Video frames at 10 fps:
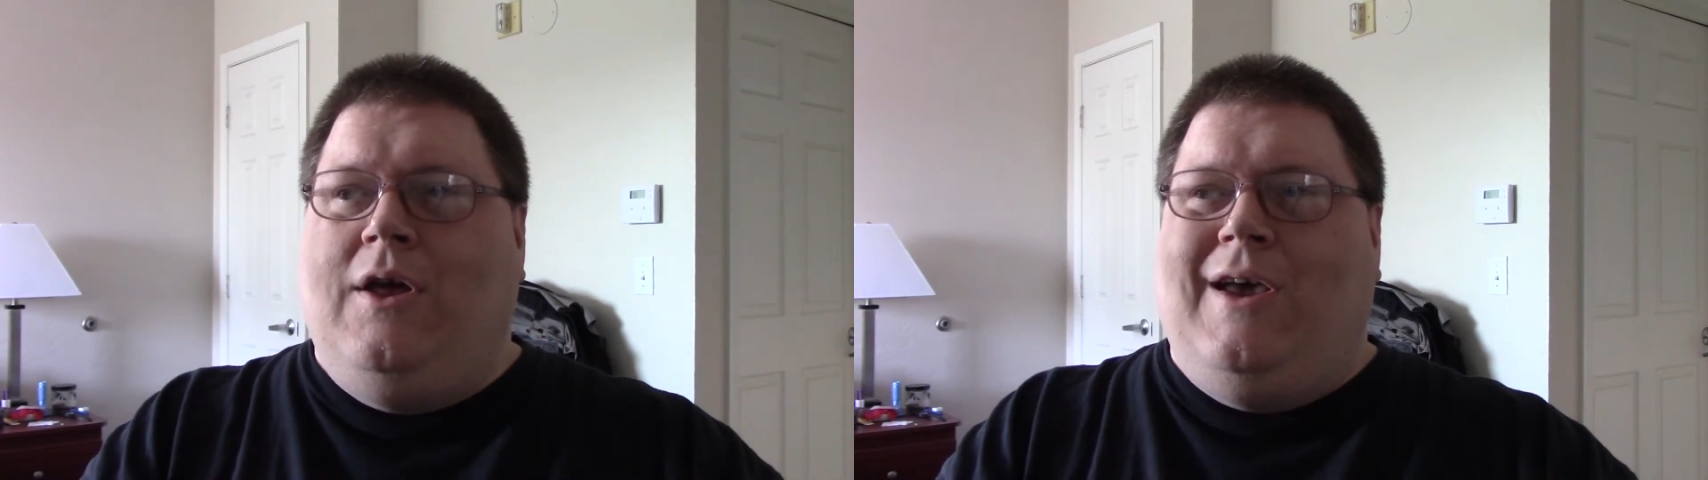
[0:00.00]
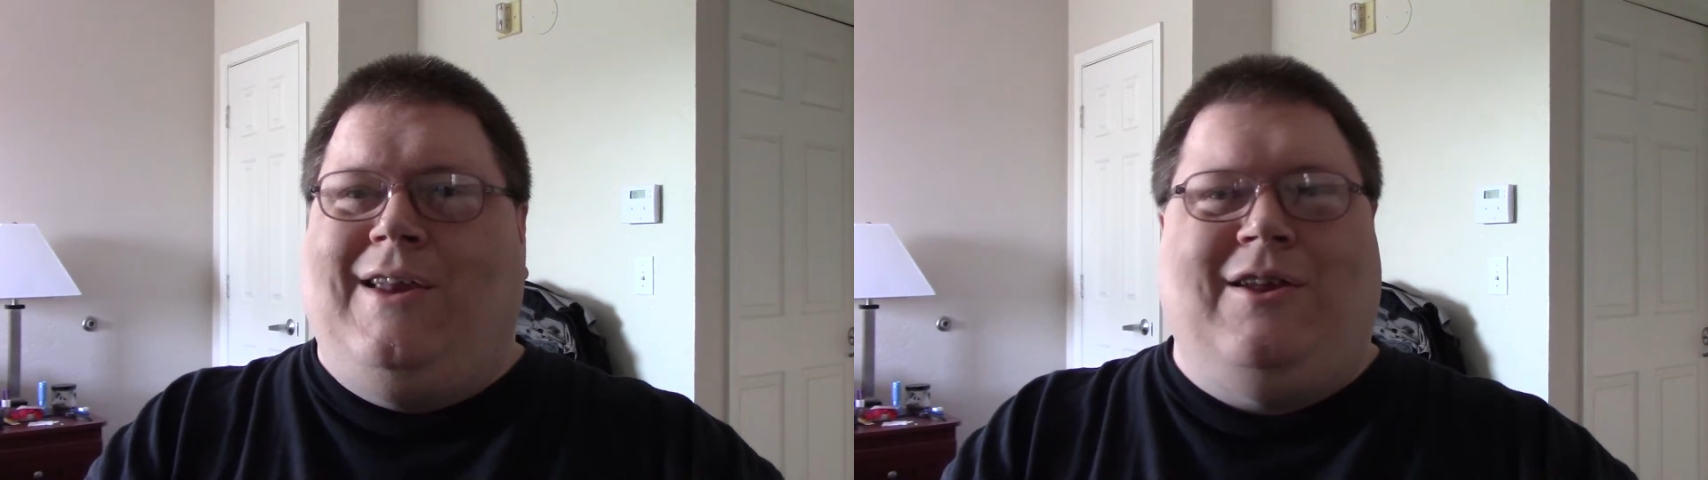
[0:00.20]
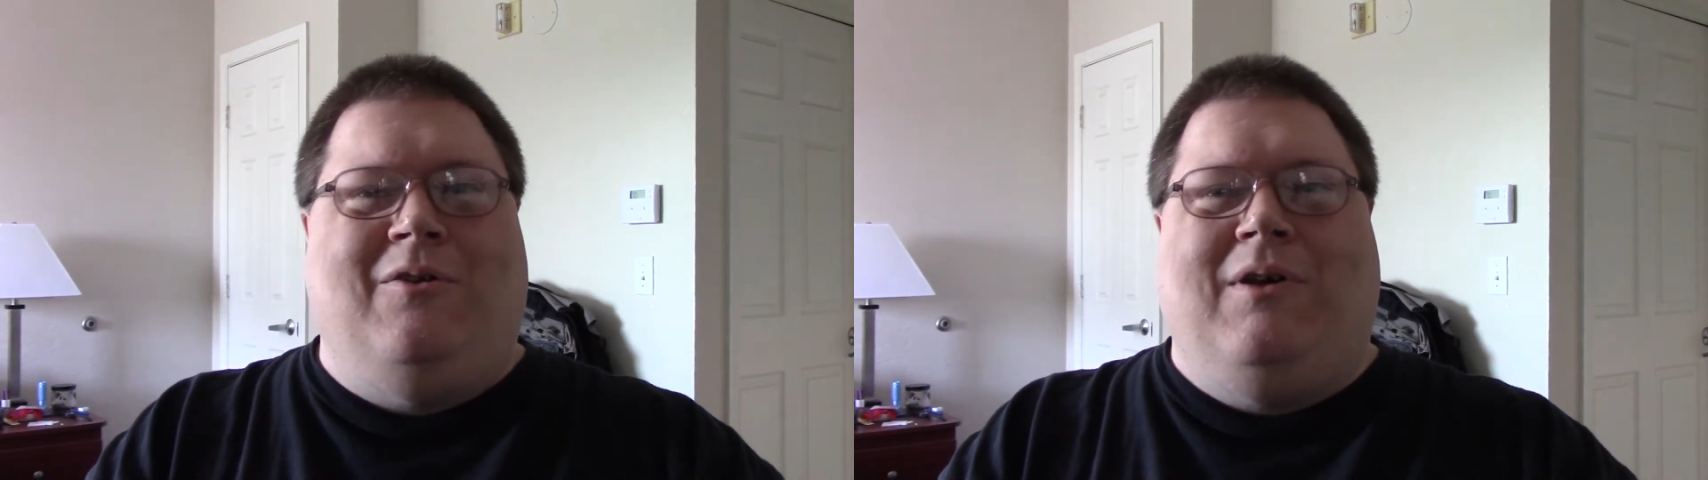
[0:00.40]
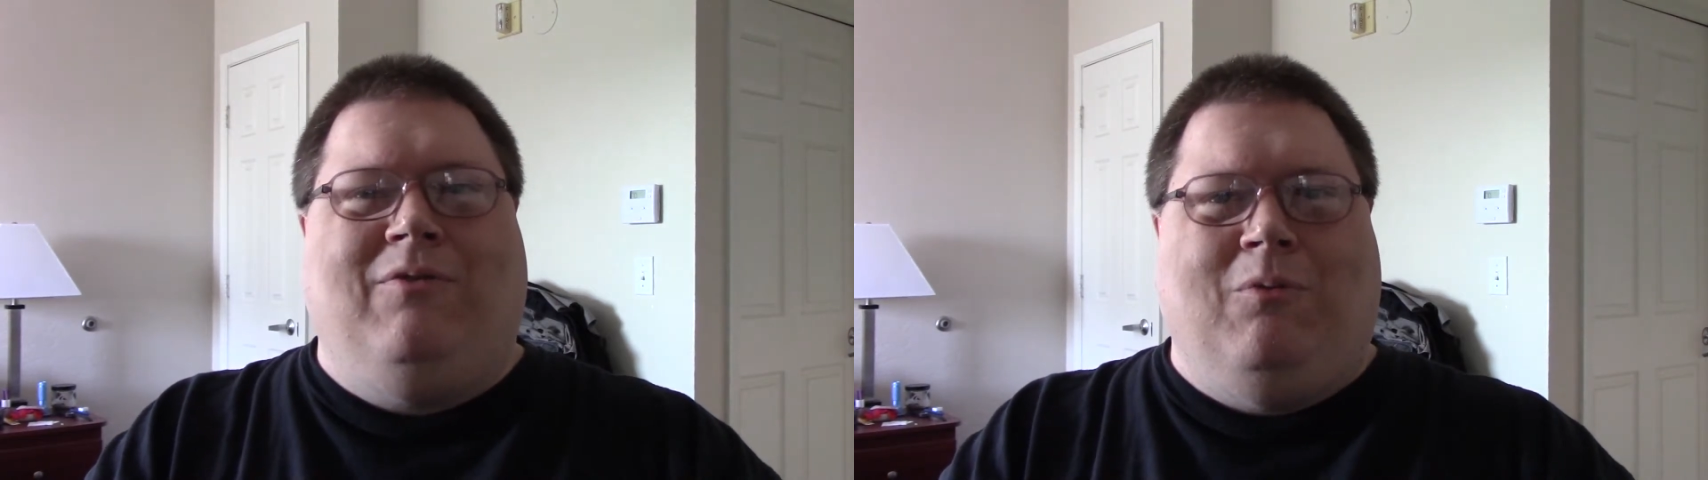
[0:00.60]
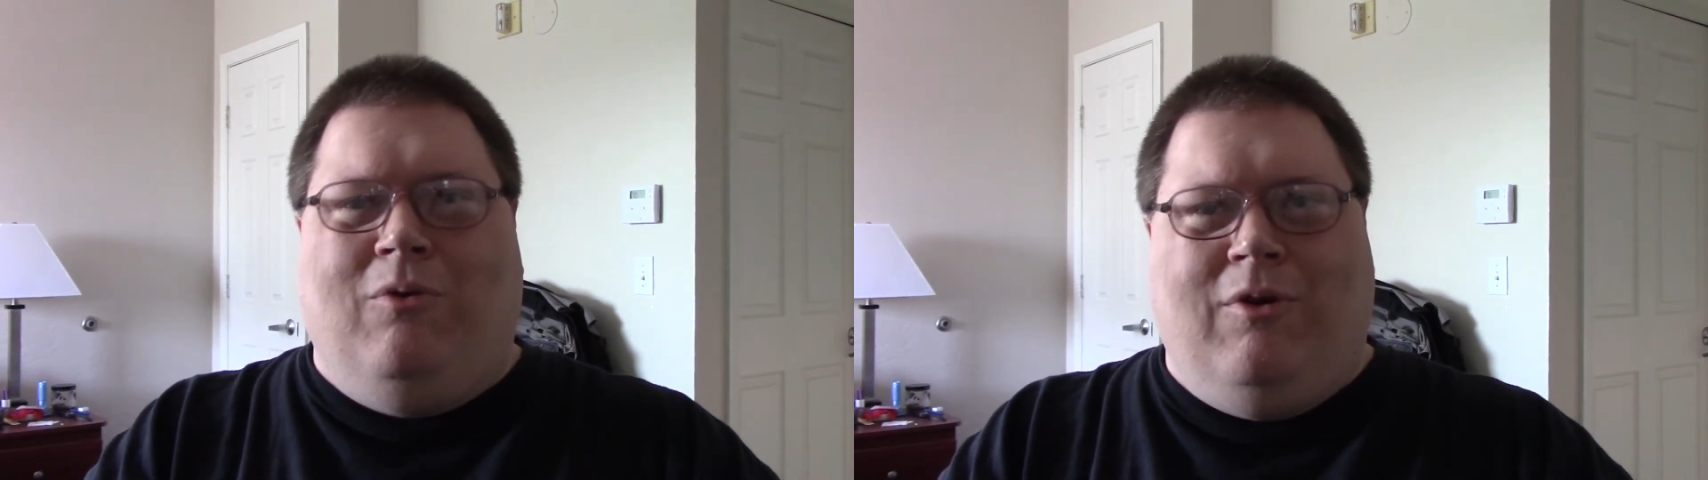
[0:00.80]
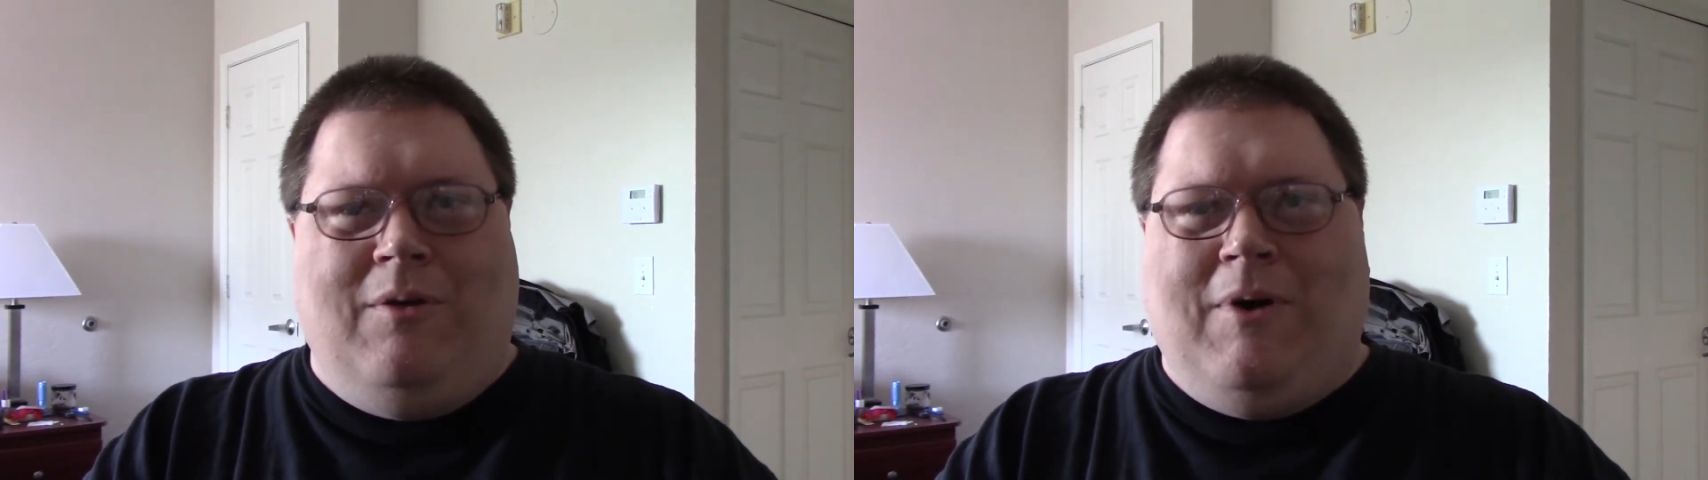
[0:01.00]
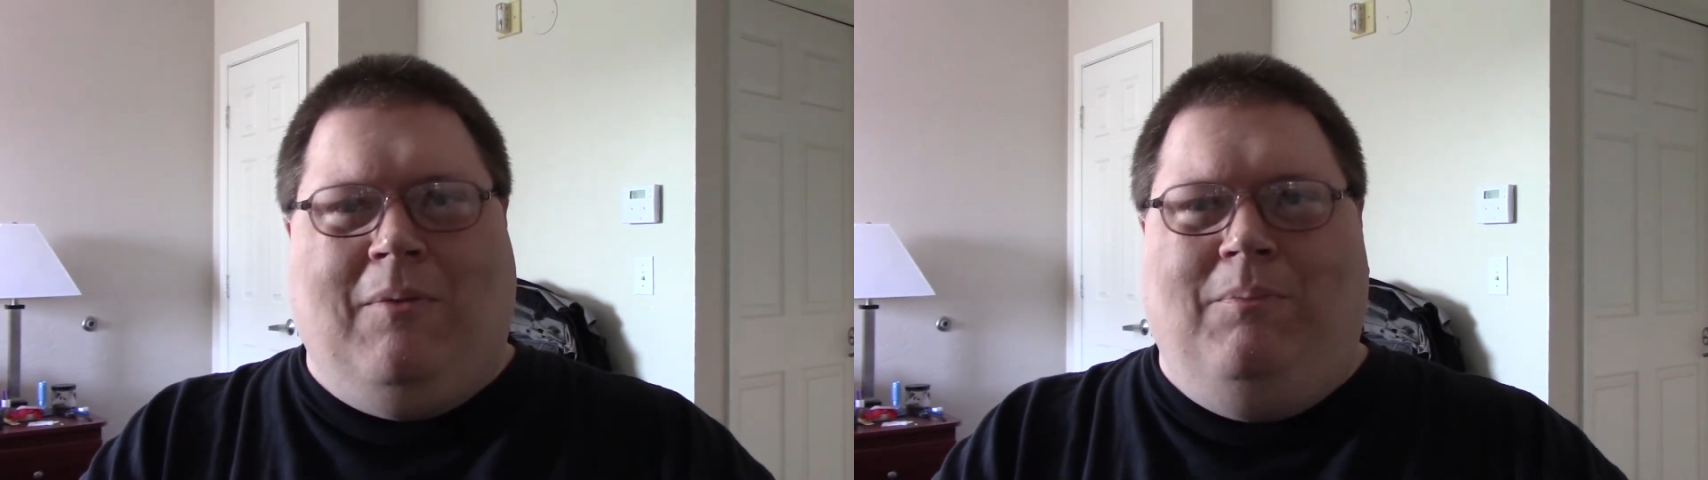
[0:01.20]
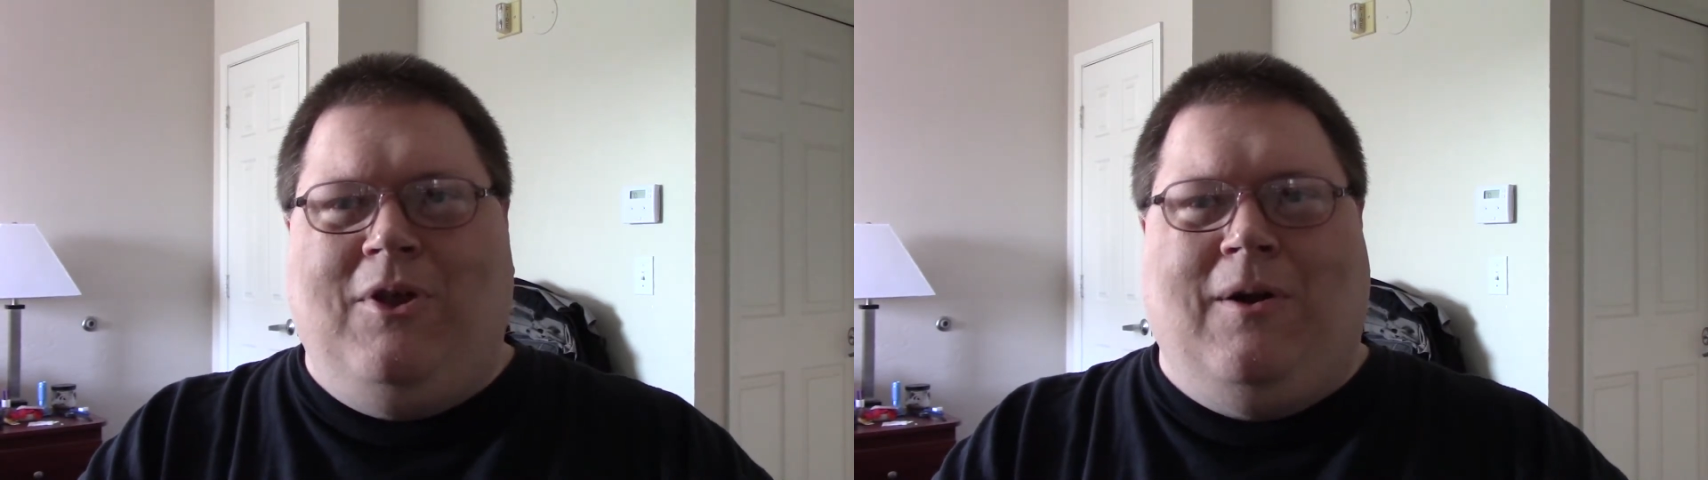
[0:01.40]
and you don't have to worry
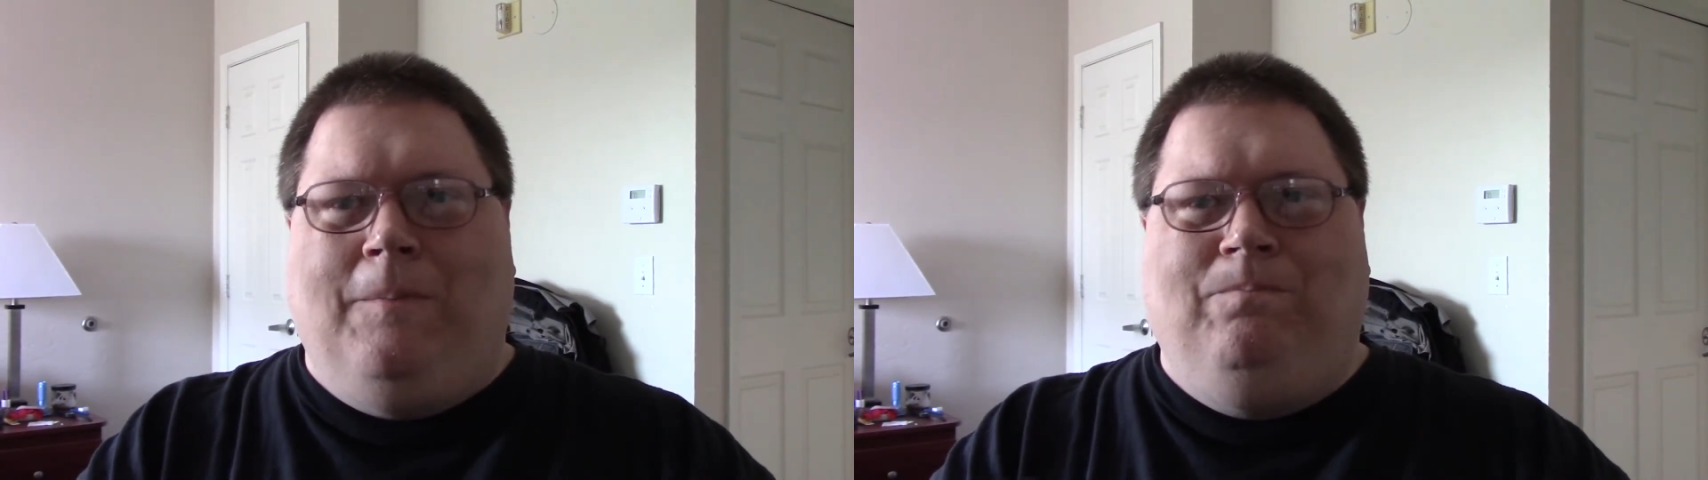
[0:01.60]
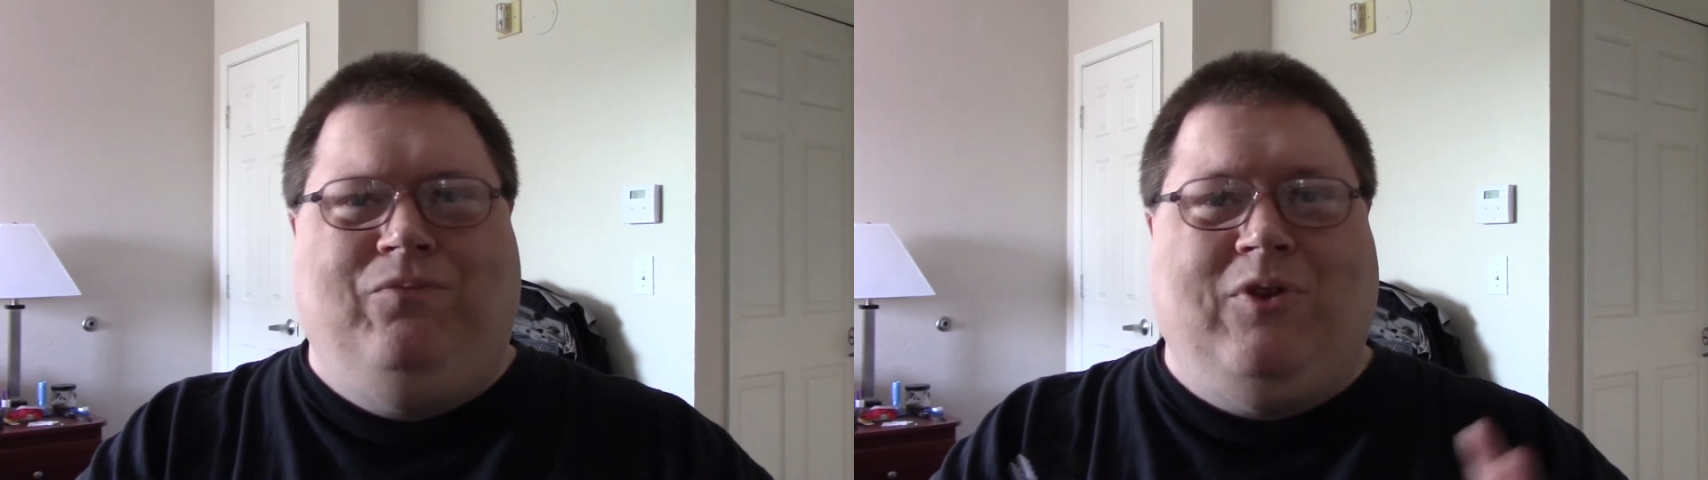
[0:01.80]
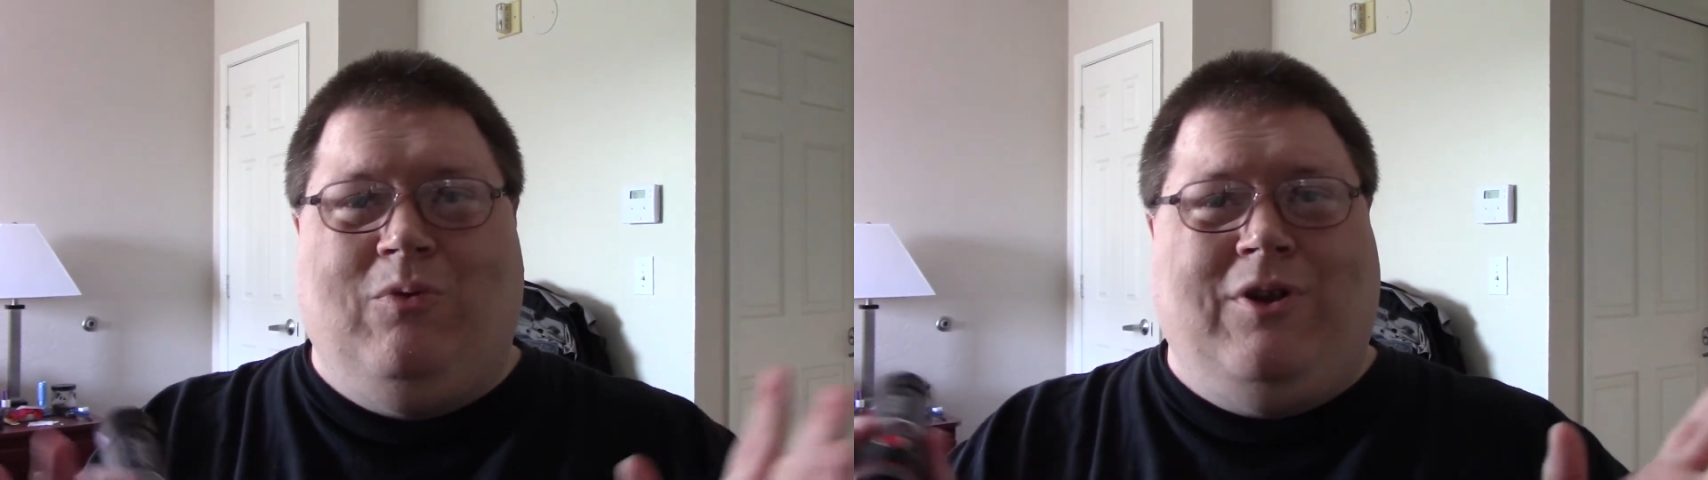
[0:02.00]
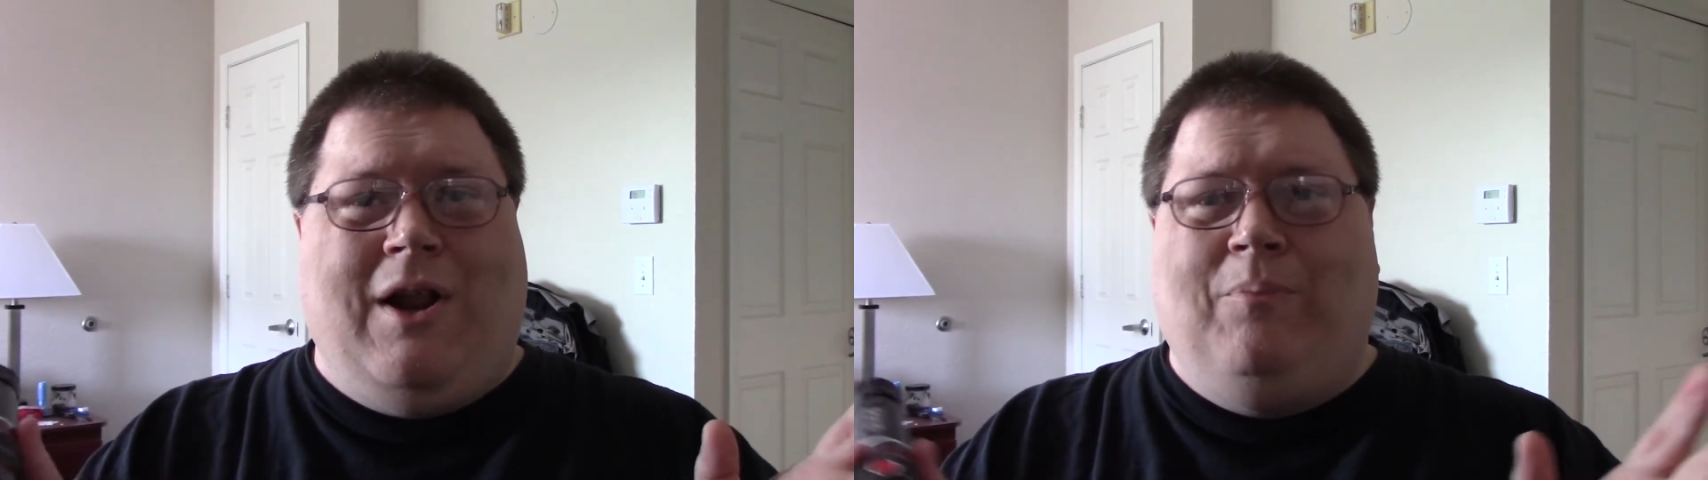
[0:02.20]
about did